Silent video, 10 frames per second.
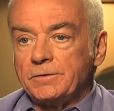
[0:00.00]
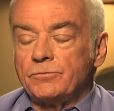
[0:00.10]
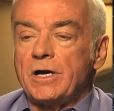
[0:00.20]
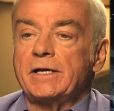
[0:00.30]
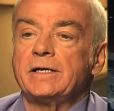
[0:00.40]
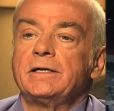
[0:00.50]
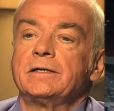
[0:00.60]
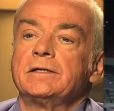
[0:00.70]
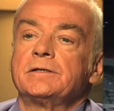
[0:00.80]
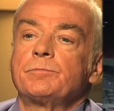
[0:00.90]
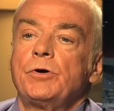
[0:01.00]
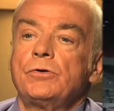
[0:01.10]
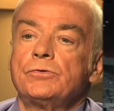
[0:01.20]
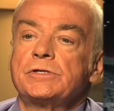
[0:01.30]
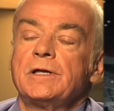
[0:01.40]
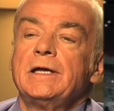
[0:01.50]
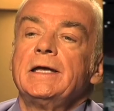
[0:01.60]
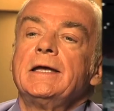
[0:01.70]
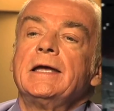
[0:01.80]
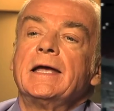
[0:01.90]
Rocky in his pose,
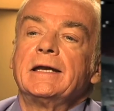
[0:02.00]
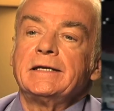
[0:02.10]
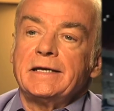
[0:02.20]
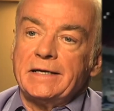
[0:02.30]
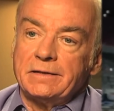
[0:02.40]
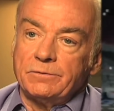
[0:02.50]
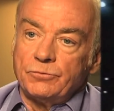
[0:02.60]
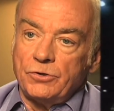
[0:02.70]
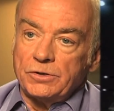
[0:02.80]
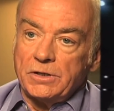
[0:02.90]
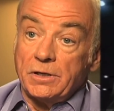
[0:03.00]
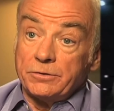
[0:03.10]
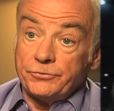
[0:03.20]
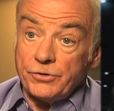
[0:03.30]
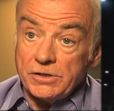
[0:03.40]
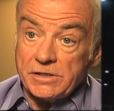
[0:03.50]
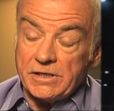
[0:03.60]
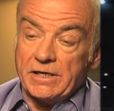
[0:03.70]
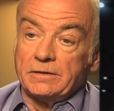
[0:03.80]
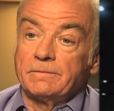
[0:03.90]
and he had the wrong colored trunks on.